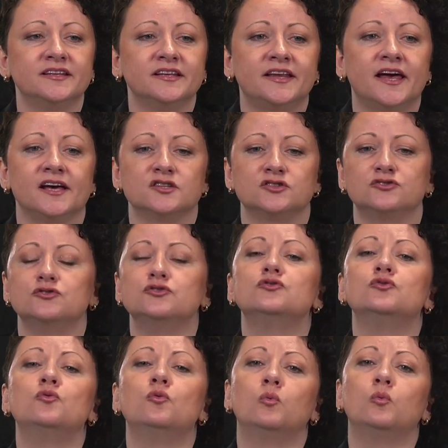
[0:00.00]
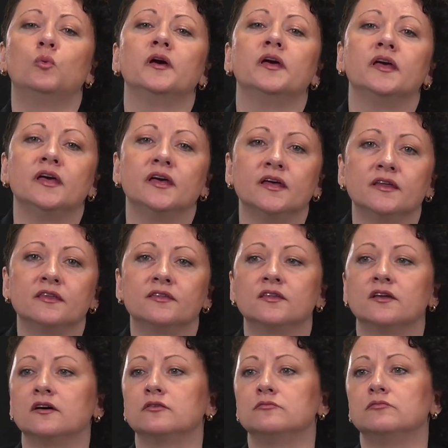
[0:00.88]
has to do with
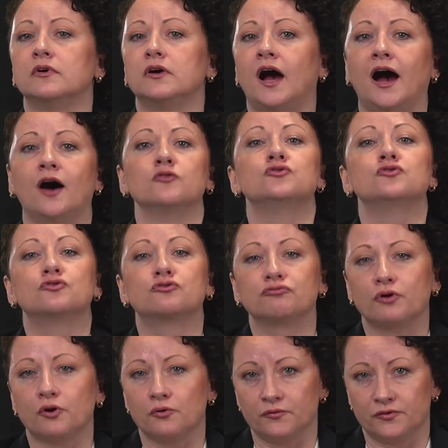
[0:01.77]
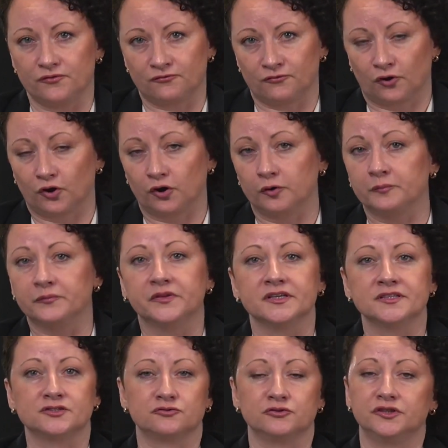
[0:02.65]
how to grow the firm, the
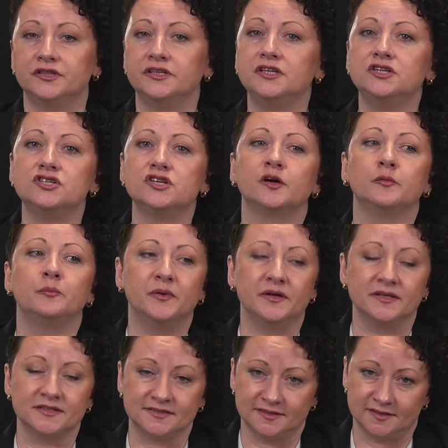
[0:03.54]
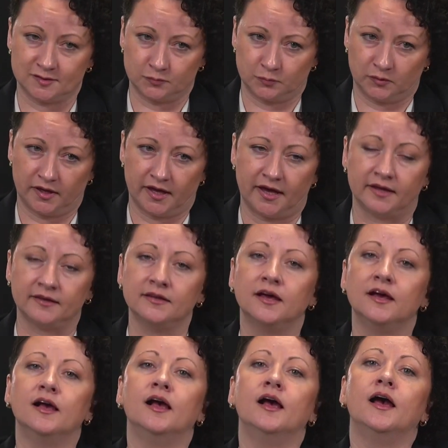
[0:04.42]
strategic business plan,
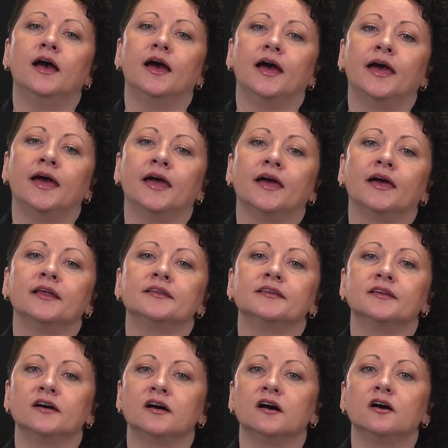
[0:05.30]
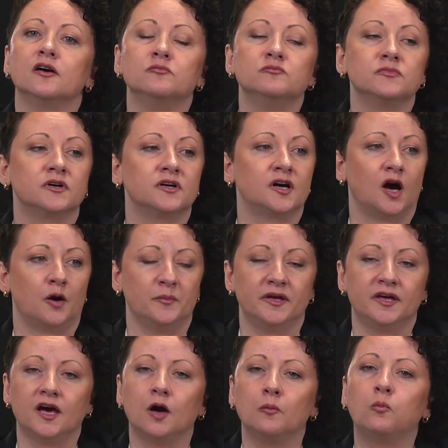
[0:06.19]
and coming
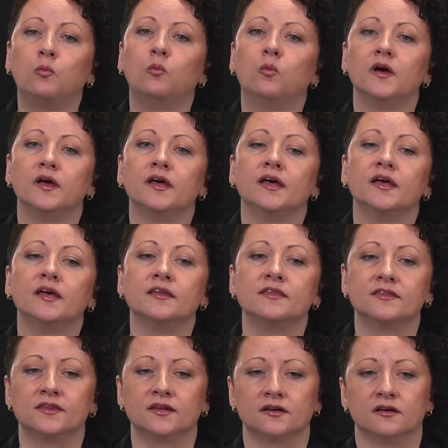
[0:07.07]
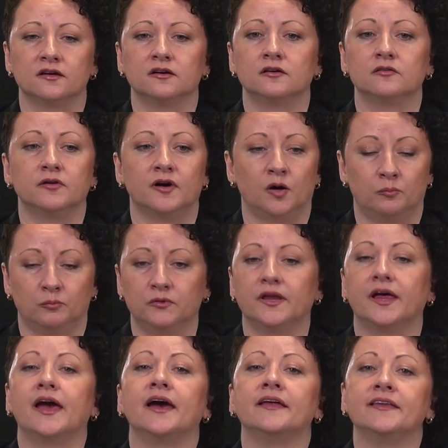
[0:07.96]
up with a
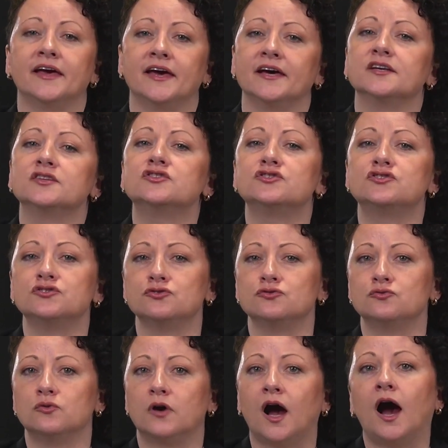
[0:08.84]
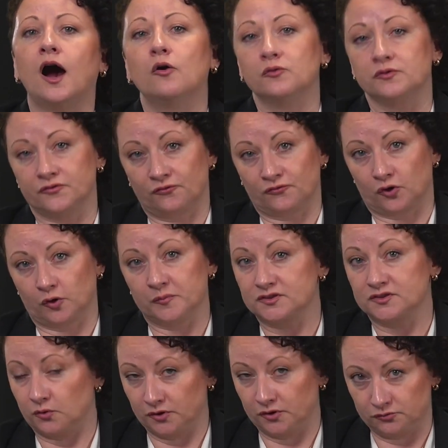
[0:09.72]
plan as to how the firm is
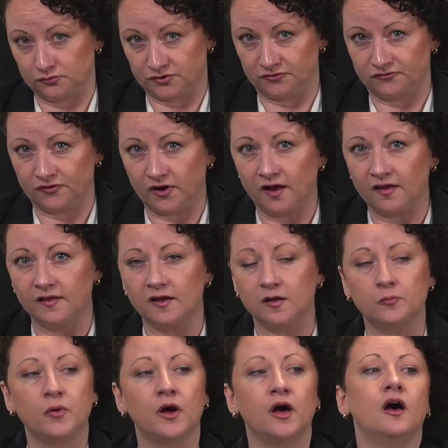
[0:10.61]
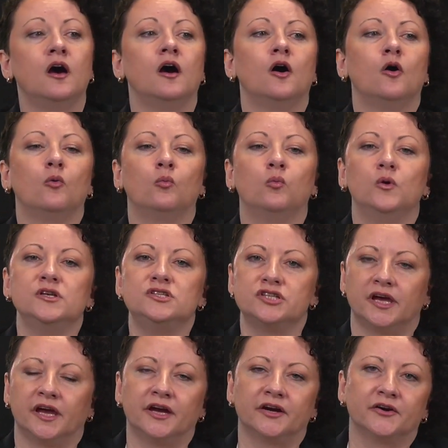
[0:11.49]
going to develop, which
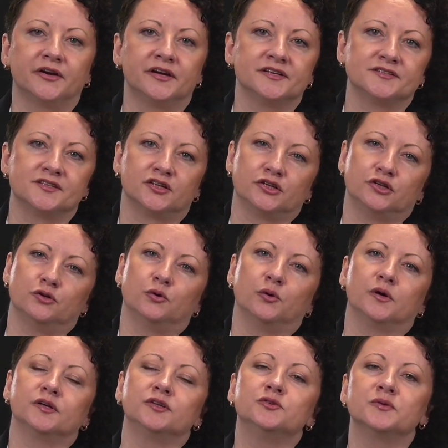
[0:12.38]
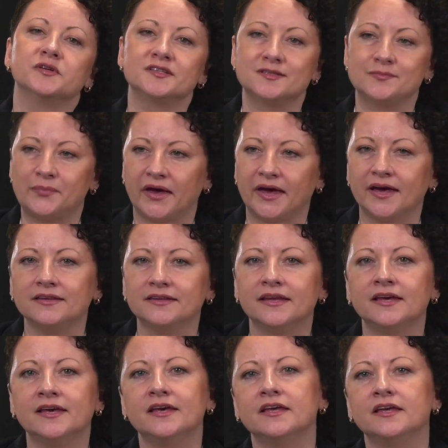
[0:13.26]
areas are you going to expand
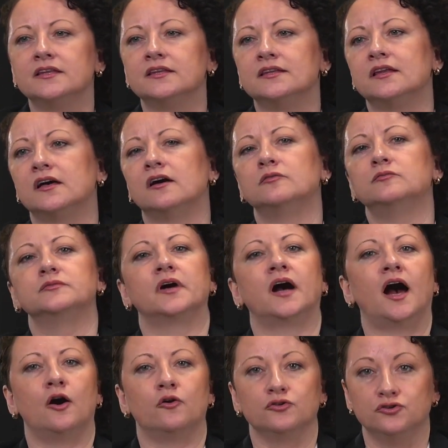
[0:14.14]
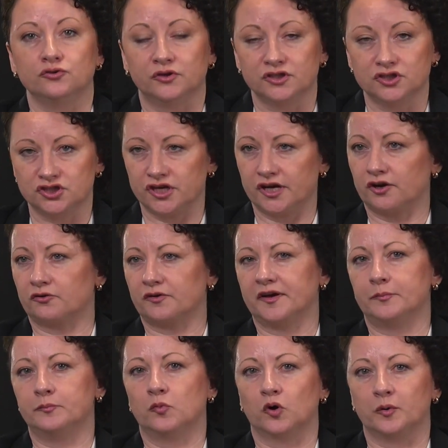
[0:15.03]
in, how you can
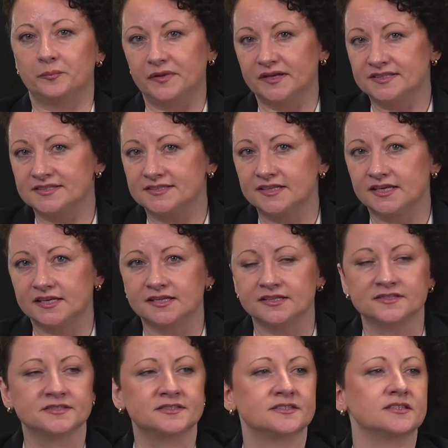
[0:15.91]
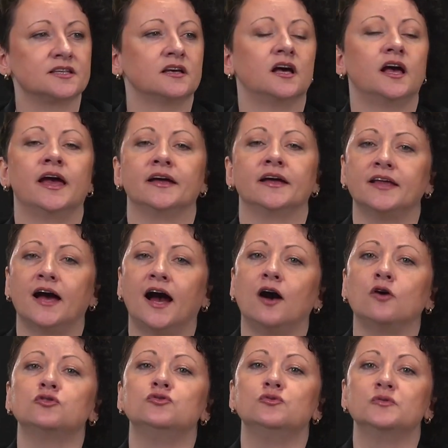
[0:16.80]
generate more business, and
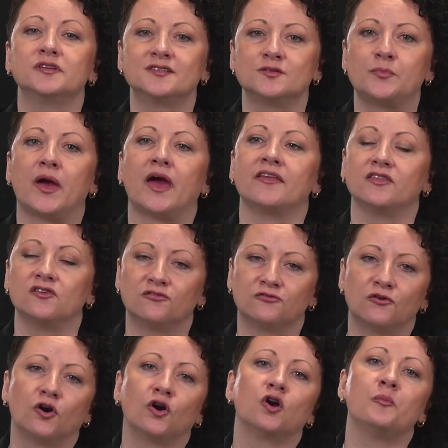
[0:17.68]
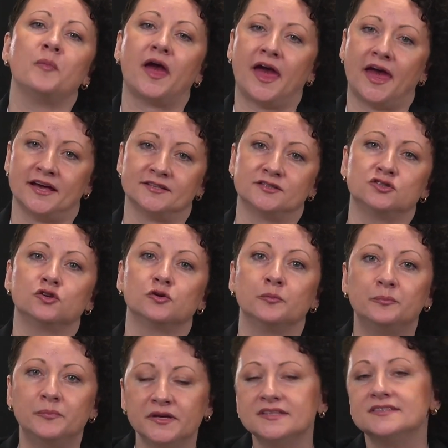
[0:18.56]
how to expand the firm as your
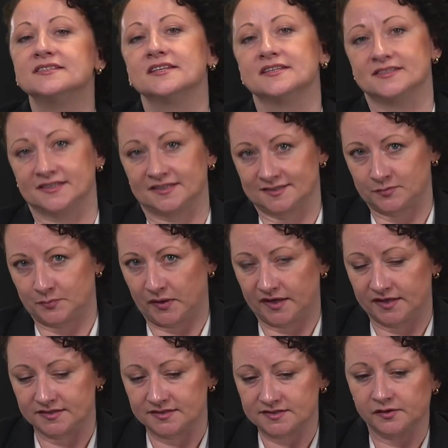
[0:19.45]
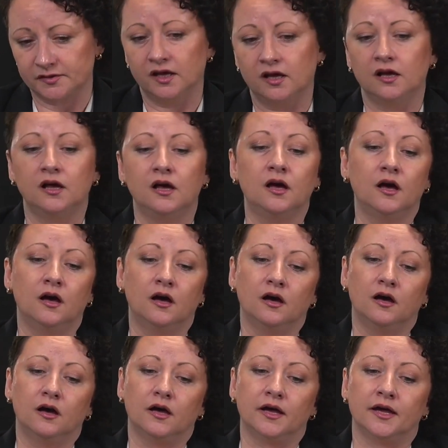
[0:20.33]
business expands.
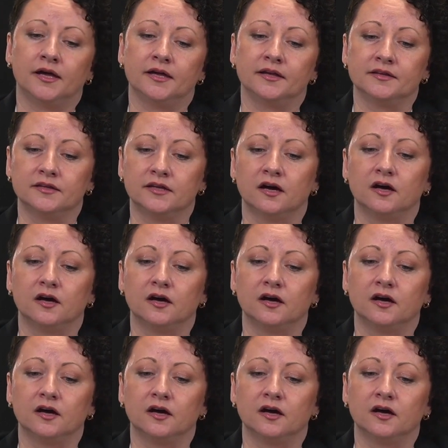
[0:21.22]
And